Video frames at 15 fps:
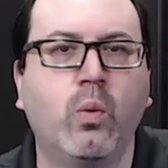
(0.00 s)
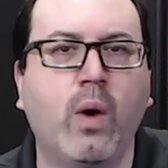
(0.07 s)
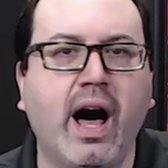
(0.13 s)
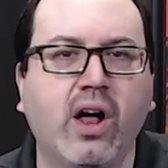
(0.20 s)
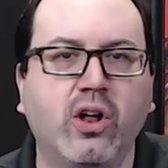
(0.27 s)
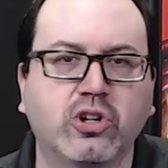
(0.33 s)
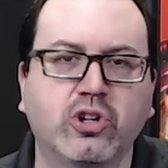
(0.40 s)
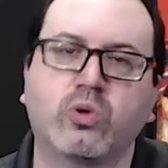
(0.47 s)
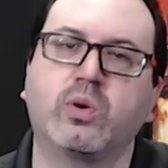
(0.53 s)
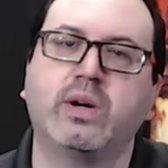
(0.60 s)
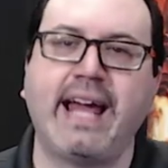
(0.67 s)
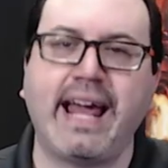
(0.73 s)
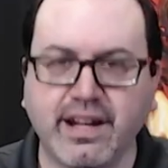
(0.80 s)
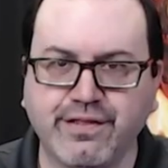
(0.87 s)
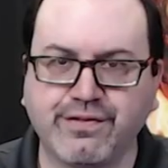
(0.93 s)
While
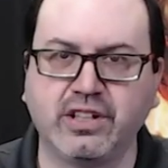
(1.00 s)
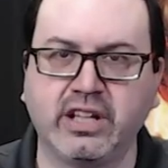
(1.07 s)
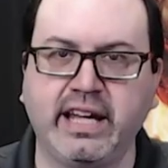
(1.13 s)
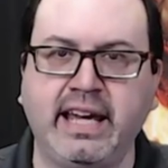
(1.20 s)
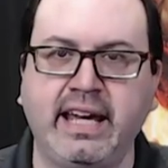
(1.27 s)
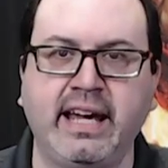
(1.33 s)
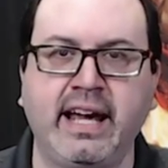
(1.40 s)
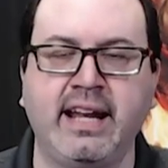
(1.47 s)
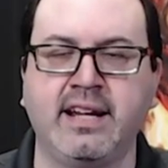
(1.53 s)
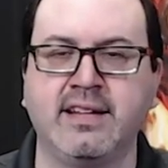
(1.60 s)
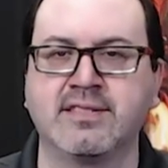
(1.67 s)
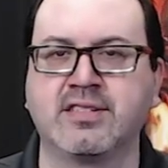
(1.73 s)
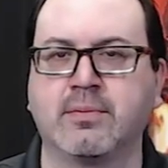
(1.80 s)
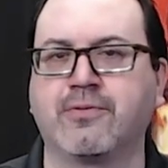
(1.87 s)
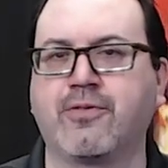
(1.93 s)
creatively and
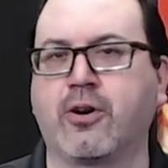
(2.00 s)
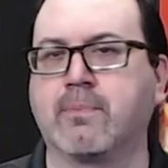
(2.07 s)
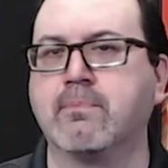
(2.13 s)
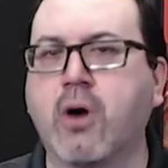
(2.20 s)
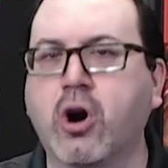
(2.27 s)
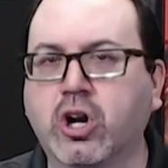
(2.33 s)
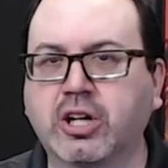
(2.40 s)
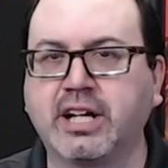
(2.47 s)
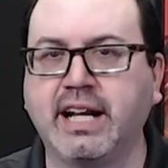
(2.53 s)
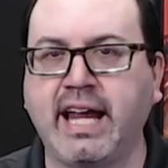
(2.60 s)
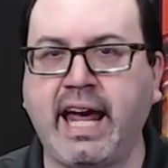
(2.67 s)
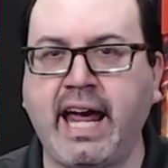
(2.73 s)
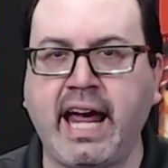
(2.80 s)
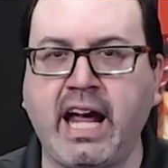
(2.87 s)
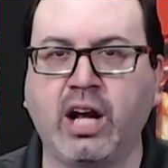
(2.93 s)
in some of our
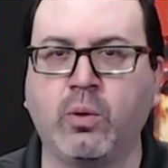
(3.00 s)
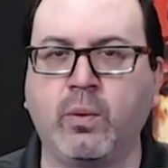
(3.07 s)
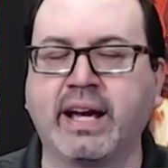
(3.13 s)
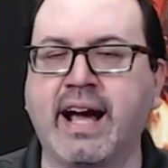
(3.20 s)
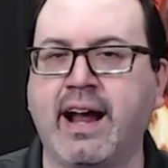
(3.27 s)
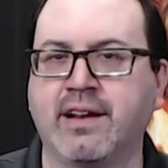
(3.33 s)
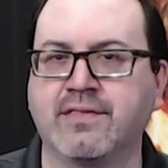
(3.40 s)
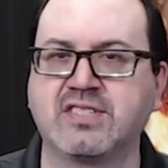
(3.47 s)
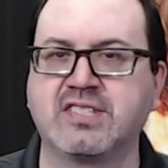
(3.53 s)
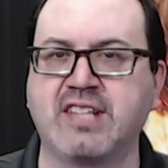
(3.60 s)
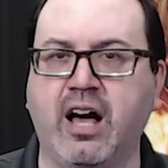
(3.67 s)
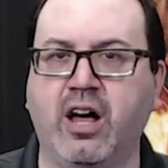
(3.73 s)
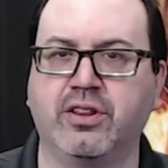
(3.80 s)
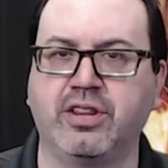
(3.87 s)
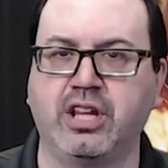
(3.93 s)
marketing, we kind of
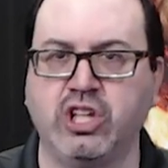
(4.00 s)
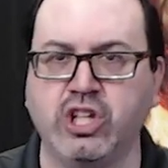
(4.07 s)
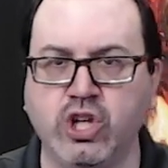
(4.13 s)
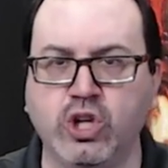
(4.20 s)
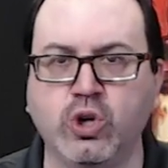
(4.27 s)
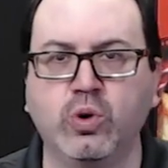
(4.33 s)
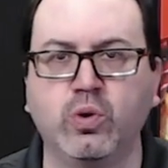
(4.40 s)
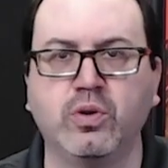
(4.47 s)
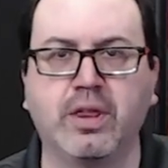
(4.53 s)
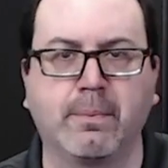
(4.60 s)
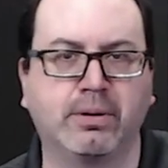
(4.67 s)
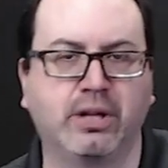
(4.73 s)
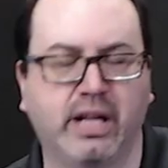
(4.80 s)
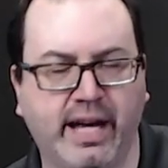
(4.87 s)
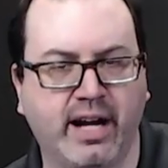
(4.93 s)
sell that you,
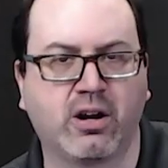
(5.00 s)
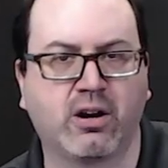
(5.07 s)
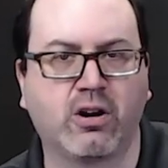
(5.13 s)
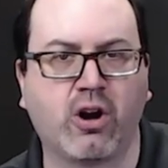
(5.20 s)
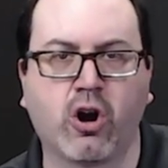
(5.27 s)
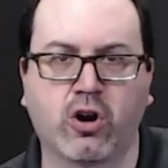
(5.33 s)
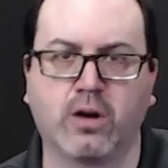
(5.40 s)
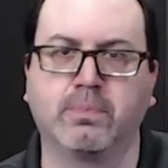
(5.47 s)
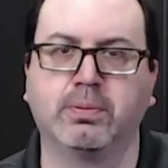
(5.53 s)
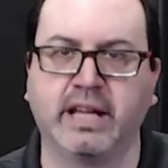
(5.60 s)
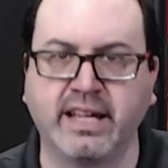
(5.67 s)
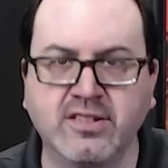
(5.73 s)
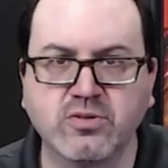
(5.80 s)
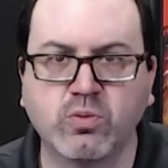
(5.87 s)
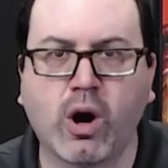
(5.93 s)
the player, are a
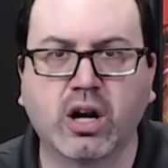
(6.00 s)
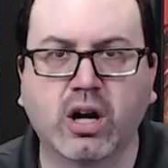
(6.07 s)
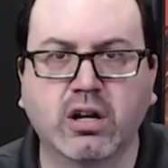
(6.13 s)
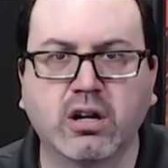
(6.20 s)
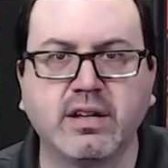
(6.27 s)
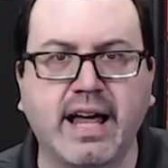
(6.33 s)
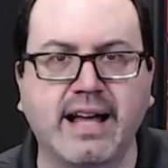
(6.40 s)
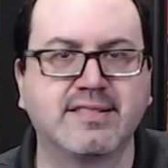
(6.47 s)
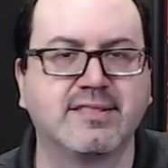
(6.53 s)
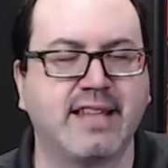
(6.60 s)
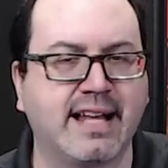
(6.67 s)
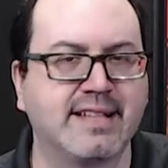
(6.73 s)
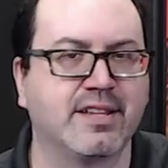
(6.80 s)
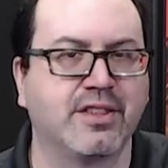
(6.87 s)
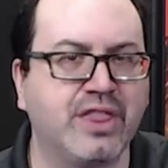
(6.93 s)
planeswalker, that's,
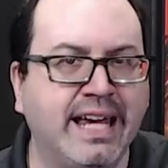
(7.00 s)
that's a